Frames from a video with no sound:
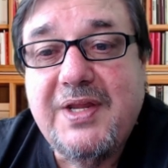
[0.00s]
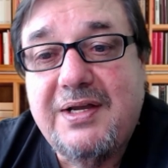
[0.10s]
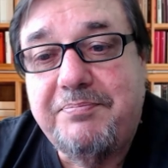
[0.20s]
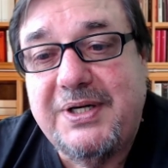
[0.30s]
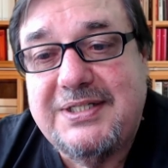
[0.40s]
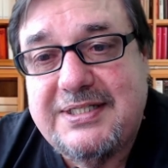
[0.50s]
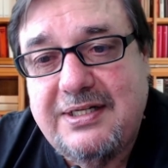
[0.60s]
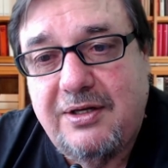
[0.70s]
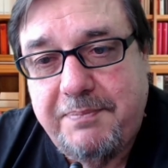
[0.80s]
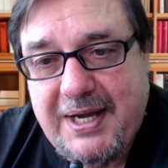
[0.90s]
but it's
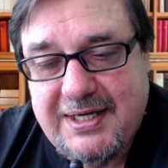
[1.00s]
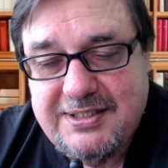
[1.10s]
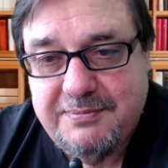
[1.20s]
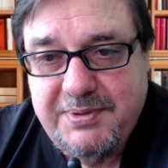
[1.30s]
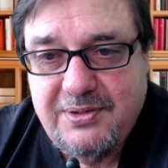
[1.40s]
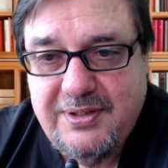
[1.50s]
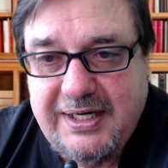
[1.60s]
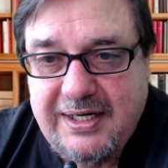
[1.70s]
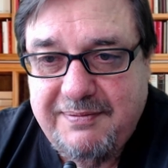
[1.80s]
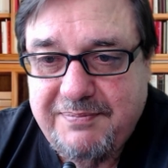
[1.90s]
still a
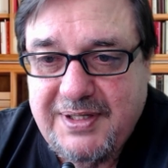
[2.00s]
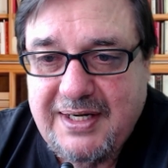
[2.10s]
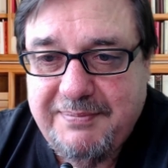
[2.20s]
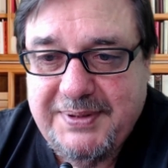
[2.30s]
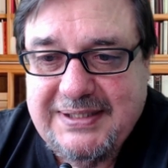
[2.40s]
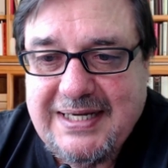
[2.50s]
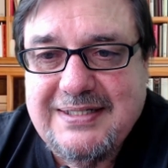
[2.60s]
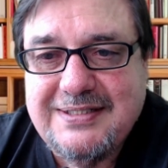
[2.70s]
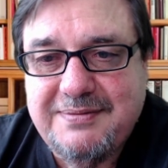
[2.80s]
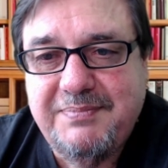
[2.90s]
possibility. But that
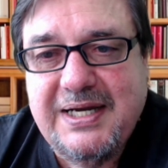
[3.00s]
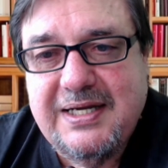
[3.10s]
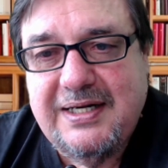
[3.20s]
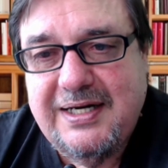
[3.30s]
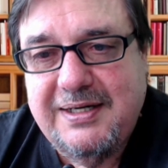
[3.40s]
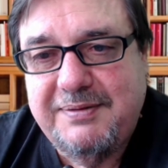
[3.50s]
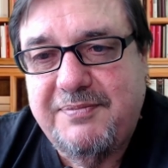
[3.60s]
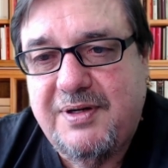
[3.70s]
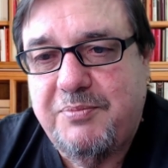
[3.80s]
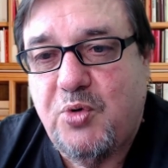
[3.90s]
doesn't make it any
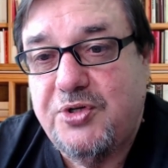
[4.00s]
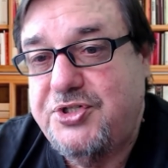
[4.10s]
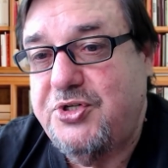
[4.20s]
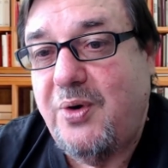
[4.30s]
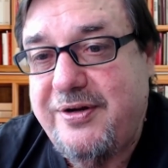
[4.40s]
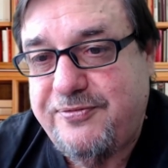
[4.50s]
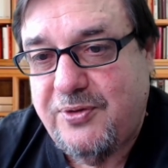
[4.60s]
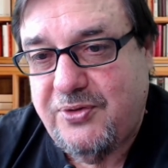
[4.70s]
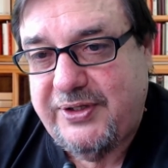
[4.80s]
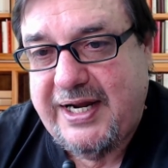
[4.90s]
more
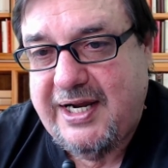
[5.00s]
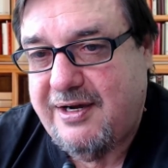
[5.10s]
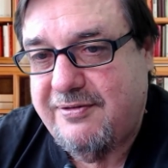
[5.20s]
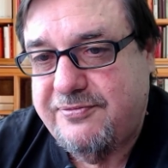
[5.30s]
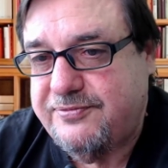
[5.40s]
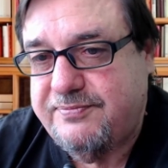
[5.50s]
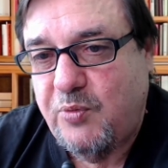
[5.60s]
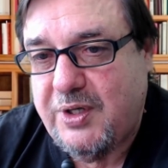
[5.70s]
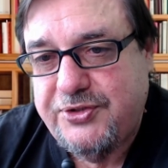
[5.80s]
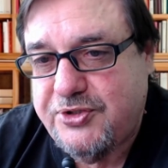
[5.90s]
joyful to have
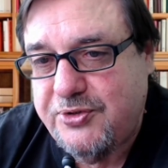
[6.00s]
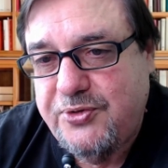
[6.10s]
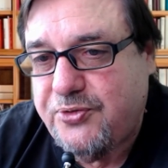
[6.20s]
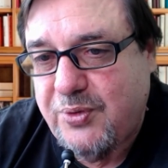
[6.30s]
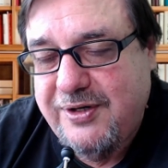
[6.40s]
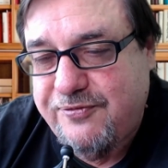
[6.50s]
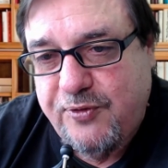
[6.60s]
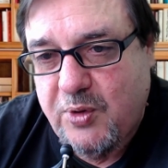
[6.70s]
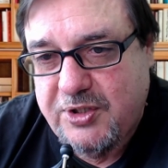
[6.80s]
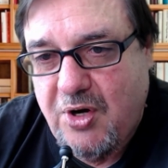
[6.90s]
1, 2, 3,
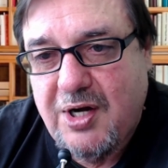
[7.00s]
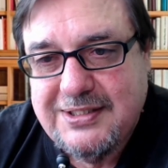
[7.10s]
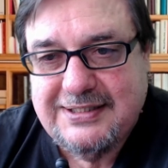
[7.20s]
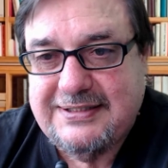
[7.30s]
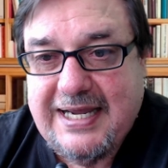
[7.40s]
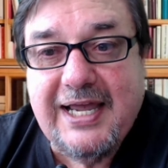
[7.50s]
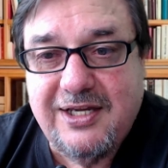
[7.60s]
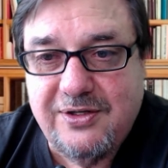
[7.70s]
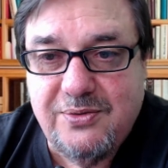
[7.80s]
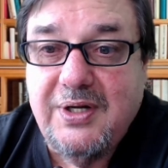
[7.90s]
4 dogs attack
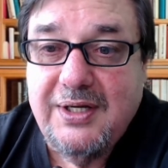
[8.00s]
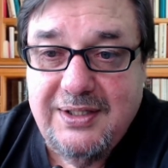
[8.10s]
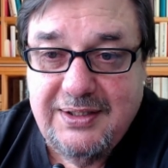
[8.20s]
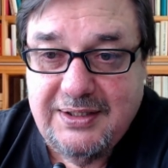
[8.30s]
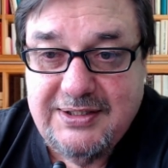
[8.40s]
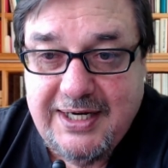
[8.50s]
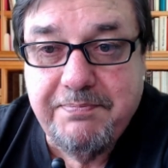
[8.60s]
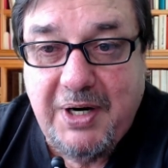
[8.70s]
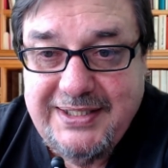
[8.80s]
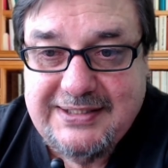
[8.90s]
you and take
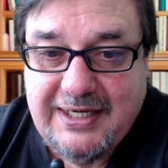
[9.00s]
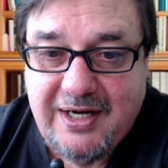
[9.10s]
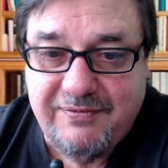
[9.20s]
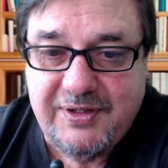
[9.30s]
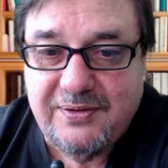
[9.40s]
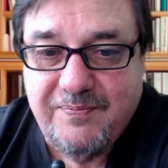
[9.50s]
bites out of you.